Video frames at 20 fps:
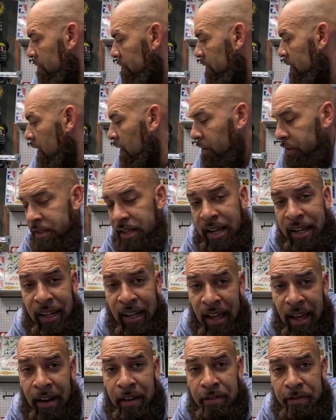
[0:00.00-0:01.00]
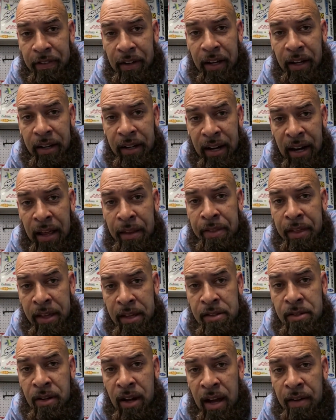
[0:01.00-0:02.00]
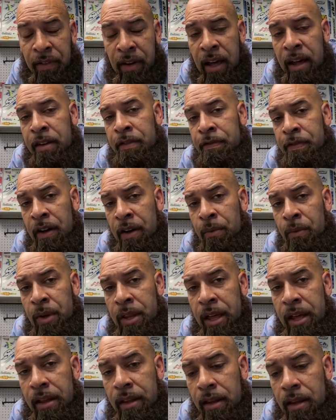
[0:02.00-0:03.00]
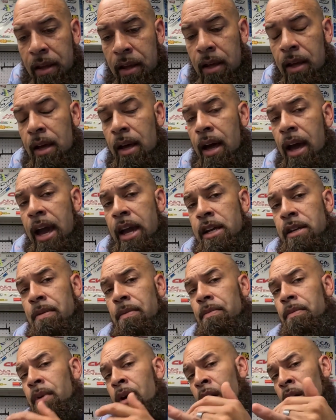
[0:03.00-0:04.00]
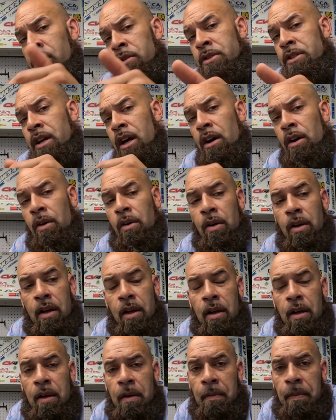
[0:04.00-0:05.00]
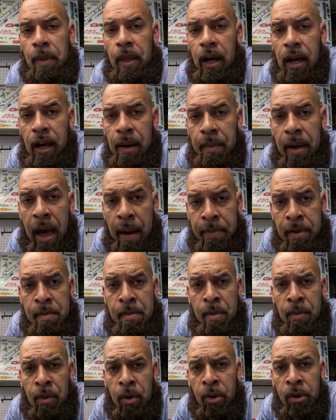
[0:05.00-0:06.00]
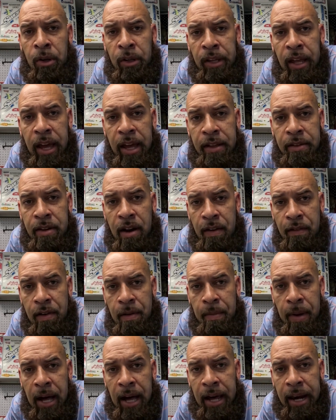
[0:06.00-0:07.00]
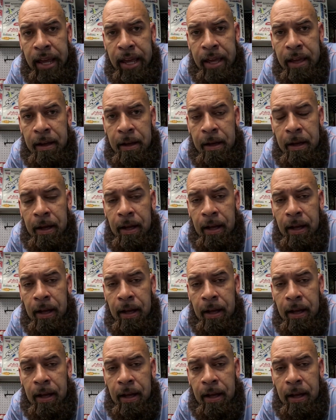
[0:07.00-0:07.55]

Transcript: it looks like a lot of fun, and I think he's gonna have a lot of fun with it. Hey, also, happy Memorial Day to everybody.